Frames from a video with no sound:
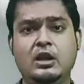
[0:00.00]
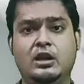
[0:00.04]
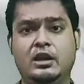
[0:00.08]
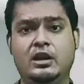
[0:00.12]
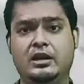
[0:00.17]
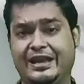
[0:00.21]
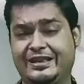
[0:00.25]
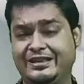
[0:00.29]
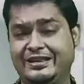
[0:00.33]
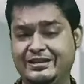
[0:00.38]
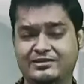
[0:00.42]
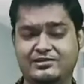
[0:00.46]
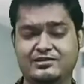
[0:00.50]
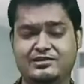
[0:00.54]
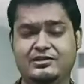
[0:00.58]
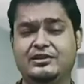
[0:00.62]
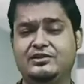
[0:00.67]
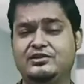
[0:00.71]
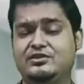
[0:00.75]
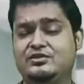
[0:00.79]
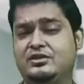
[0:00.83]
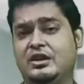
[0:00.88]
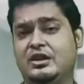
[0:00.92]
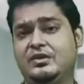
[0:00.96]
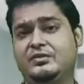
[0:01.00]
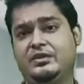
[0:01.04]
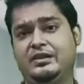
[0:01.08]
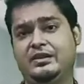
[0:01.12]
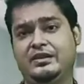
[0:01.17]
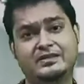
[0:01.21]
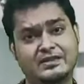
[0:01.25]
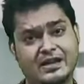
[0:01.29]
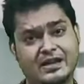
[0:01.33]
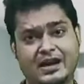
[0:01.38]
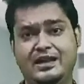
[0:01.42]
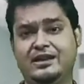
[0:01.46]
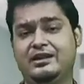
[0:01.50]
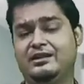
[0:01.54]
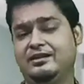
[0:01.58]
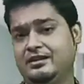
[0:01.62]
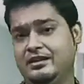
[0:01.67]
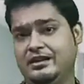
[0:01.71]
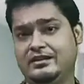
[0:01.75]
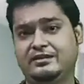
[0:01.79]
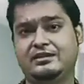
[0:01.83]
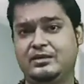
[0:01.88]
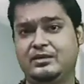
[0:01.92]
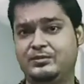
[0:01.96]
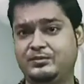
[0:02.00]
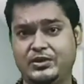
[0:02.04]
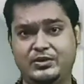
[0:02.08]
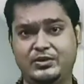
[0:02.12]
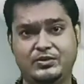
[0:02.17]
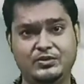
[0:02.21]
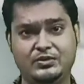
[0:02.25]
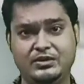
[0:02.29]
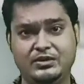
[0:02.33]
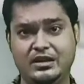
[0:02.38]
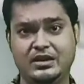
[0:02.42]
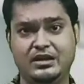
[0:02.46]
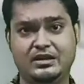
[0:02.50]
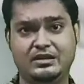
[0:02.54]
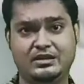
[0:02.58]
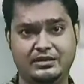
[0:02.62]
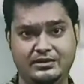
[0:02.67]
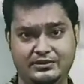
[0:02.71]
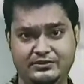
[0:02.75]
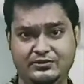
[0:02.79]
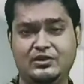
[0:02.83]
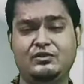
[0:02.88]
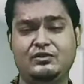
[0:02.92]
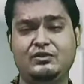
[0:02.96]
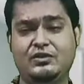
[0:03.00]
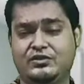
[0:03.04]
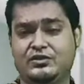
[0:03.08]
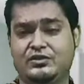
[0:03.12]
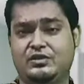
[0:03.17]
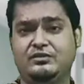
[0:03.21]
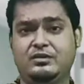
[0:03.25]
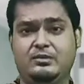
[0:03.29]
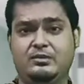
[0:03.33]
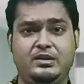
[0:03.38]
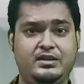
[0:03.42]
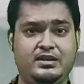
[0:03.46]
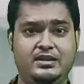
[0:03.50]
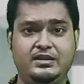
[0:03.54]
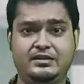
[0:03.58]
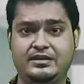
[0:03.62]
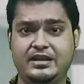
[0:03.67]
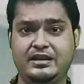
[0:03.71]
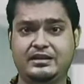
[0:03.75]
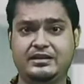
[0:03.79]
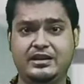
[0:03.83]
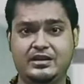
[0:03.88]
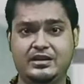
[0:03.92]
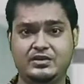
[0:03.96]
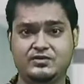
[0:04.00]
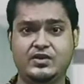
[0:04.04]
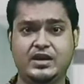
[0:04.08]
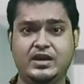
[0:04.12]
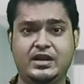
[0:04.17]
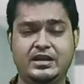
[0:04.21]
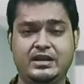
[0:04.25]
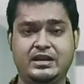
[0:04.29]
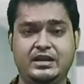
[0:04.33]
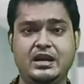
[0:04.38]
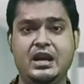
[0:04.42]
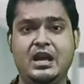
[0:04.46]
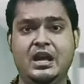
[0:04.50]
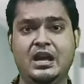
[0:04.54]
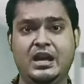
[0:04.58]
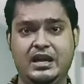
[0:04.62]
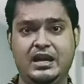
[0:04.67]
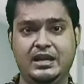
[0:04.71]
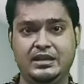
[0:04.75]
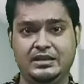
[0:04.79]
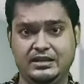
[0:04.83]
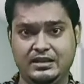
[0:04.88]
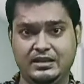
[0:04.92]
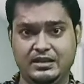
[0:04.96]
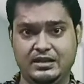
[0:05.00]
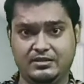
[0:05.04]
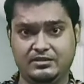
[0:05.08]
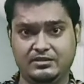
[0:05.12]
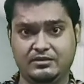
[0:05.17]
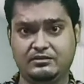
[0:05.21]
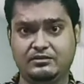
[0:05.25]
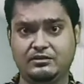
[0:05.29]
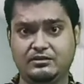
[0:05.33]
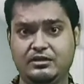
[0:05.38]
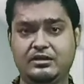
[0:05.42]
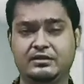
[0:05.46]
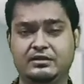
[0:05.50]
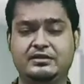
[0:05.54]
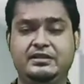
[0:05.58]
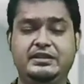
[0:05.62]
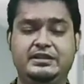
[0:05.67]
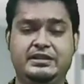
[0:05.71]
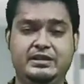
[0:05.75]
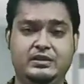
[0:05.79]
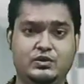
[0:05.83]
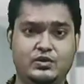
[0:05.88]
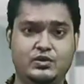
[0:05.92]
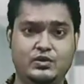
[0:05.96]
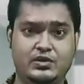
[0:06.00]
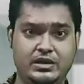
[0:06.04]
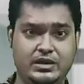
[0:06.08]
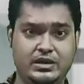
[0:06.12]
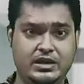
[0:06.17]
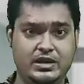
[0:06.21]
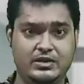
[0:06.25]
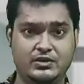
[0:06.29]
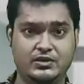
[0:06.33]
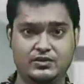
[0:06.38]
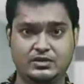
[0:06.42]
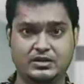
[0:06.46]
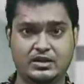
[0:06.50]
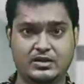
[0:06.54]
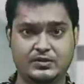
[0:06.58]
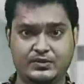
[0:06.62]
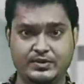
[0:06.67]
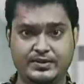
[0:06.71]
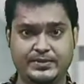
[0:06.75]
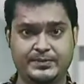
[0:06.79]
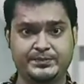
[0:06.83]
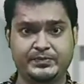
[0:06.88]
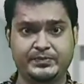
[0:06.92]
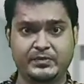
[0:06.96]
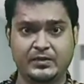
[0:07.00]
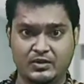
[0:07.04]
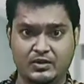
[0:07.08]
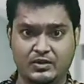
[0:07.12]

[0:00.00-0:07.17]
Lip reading: cathedral angiography is higher as compared to the resolution of images that are acquiring in the CT coronary angiography.